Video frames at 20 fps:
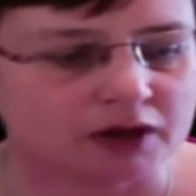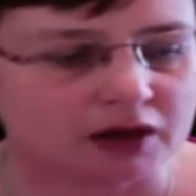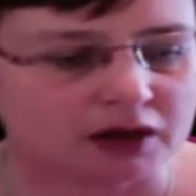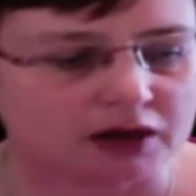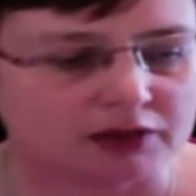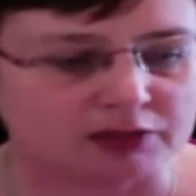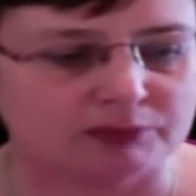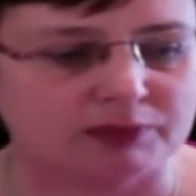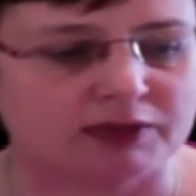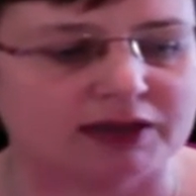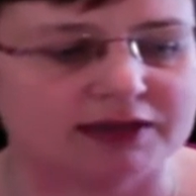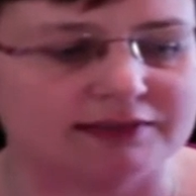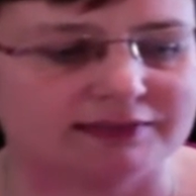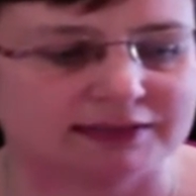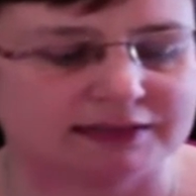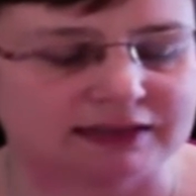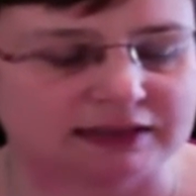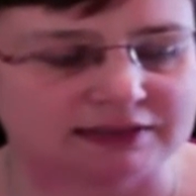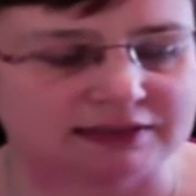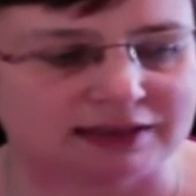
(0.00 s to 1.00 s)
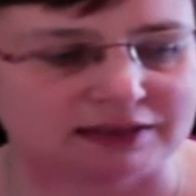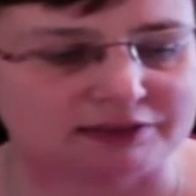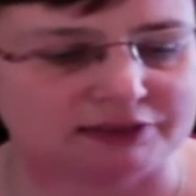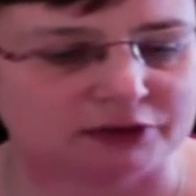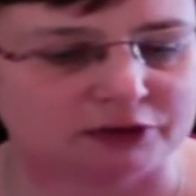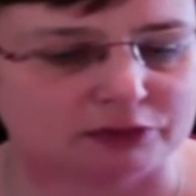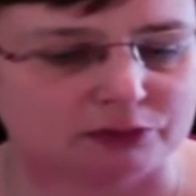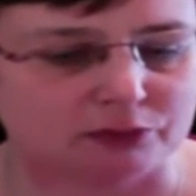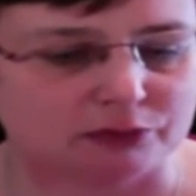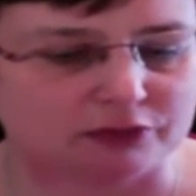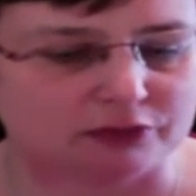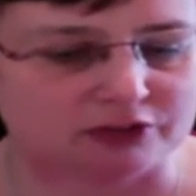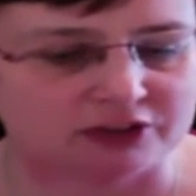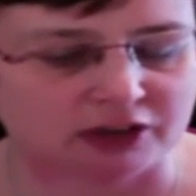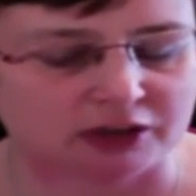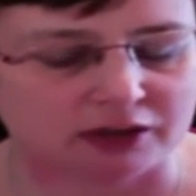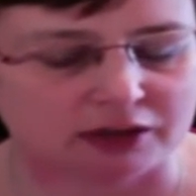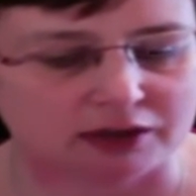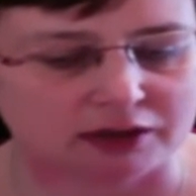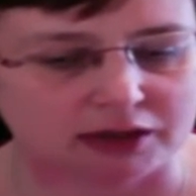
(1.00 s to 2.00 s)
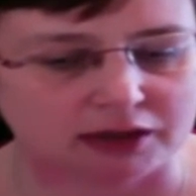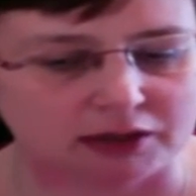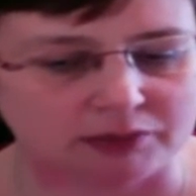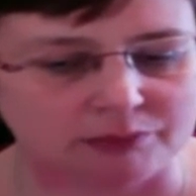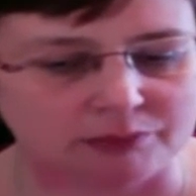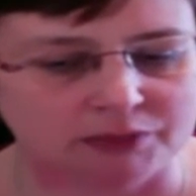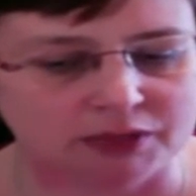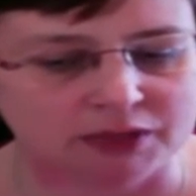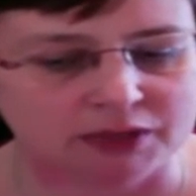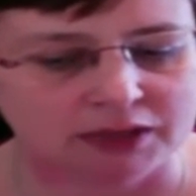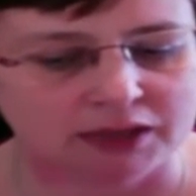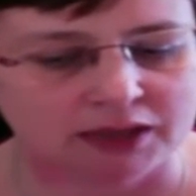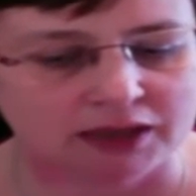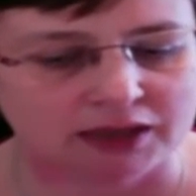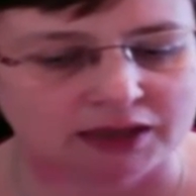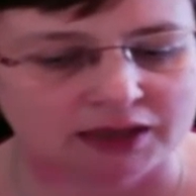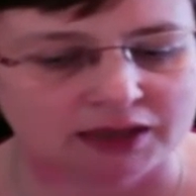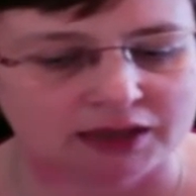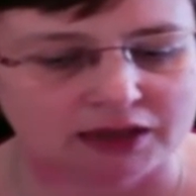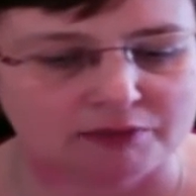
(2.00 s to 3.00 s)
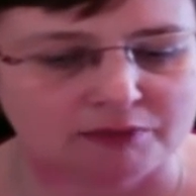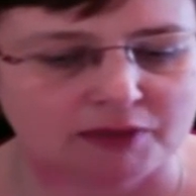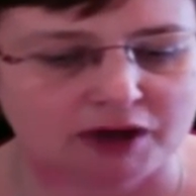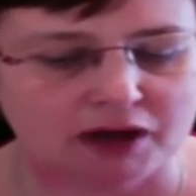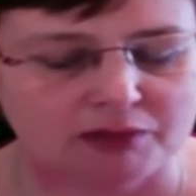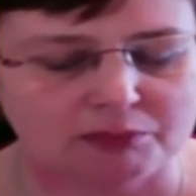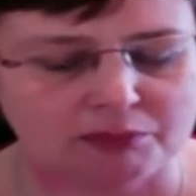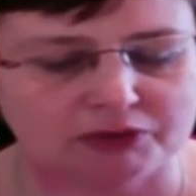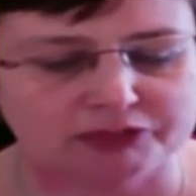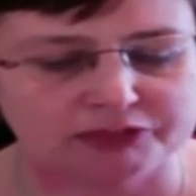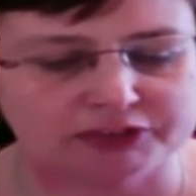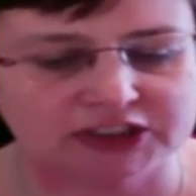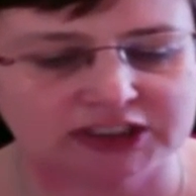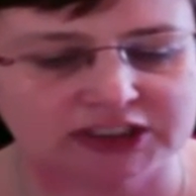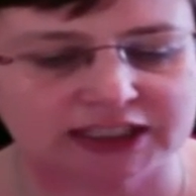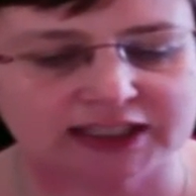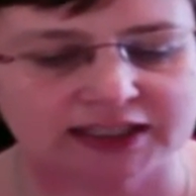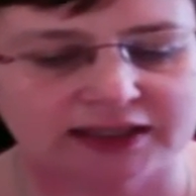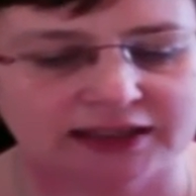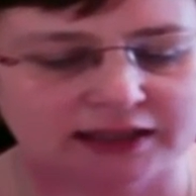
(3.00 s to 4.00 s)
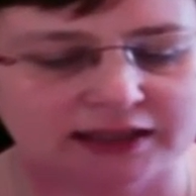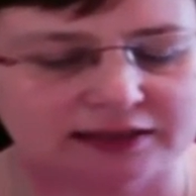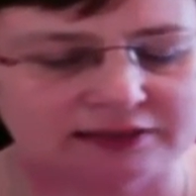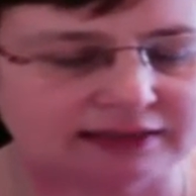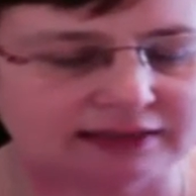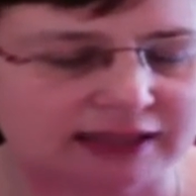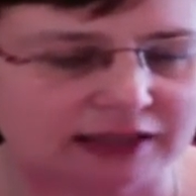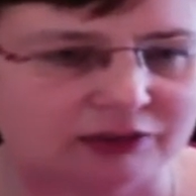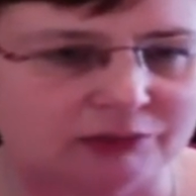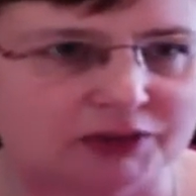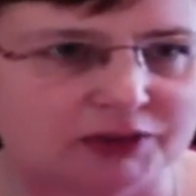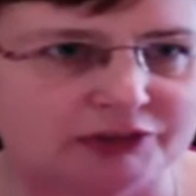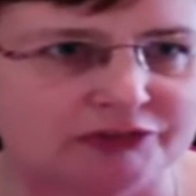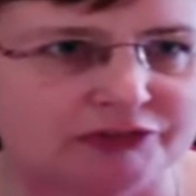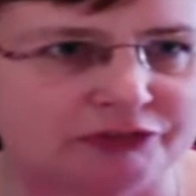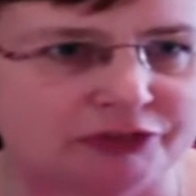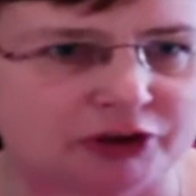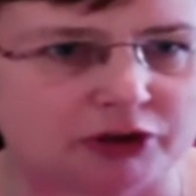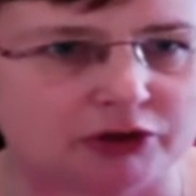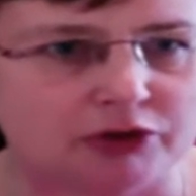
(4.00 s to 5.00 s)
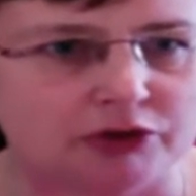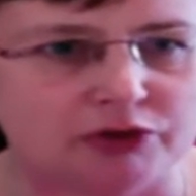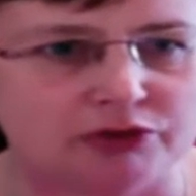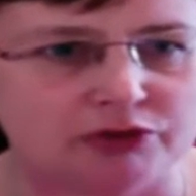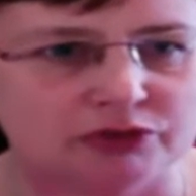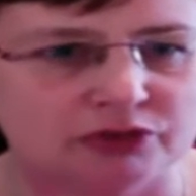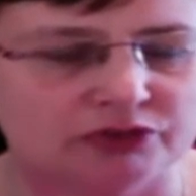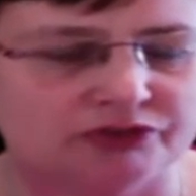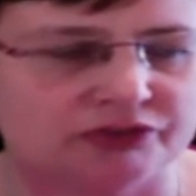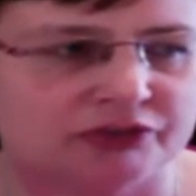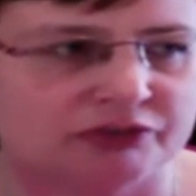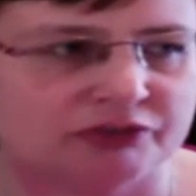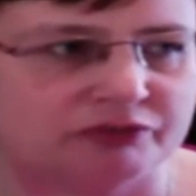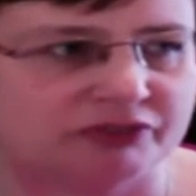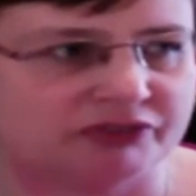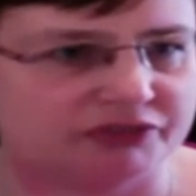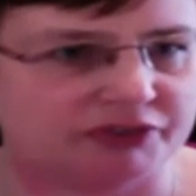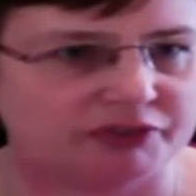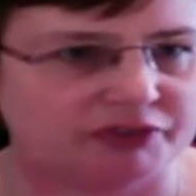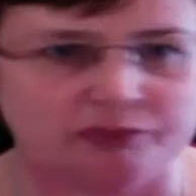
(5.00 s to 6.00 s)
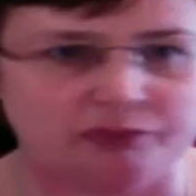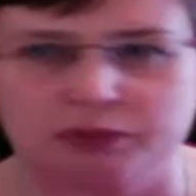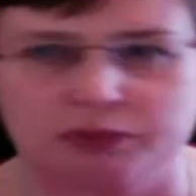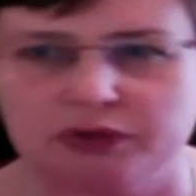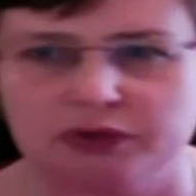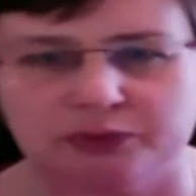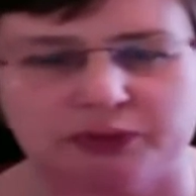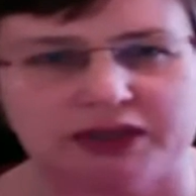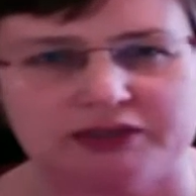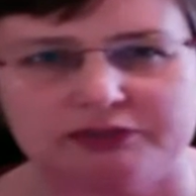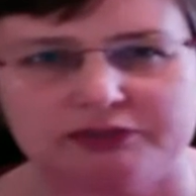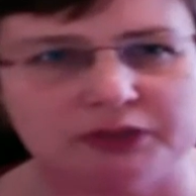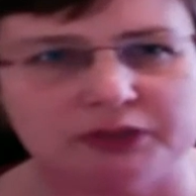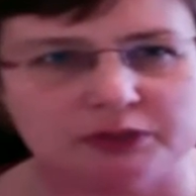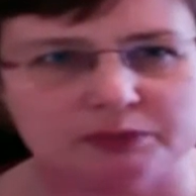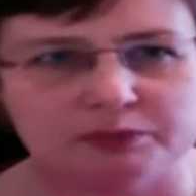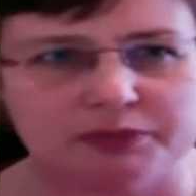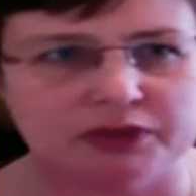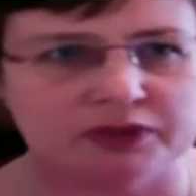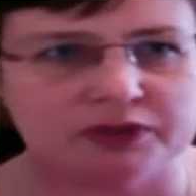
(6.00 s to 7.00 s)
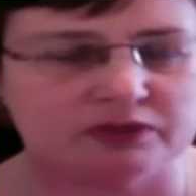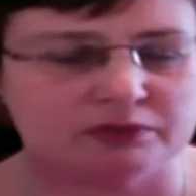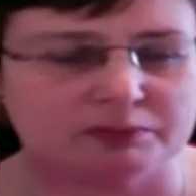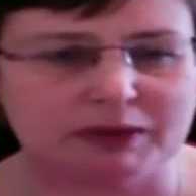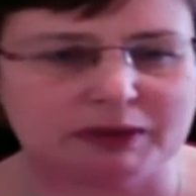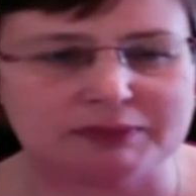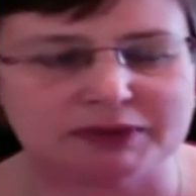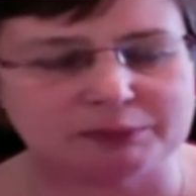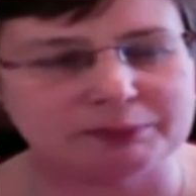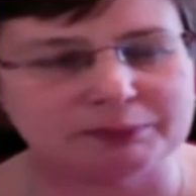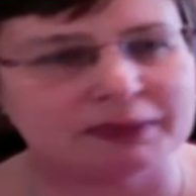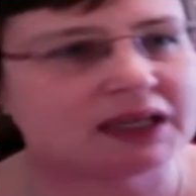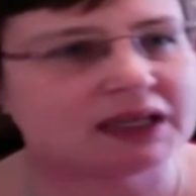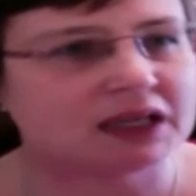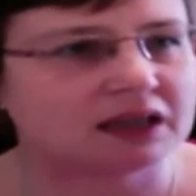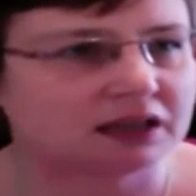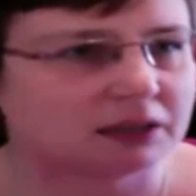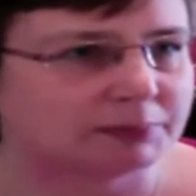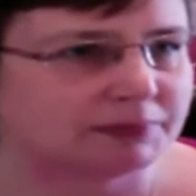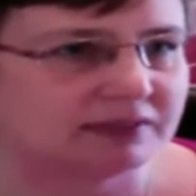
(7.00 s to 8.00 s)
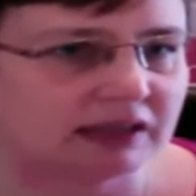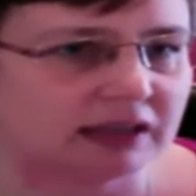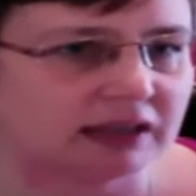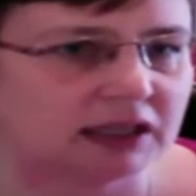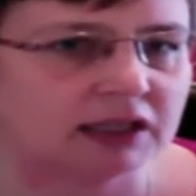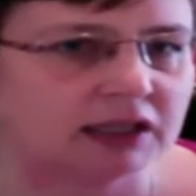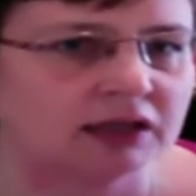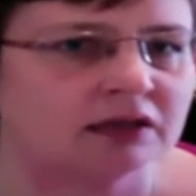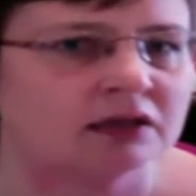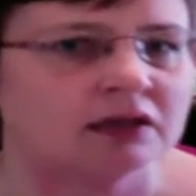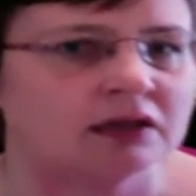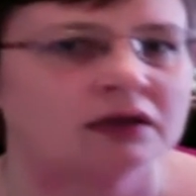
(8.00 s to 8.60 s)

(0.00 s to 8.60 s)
Otherwise, I tend to have it on all the time. I'm often checking out Slack on my phone, so if I've moved away from the computer, maybe I'm making a cup of tea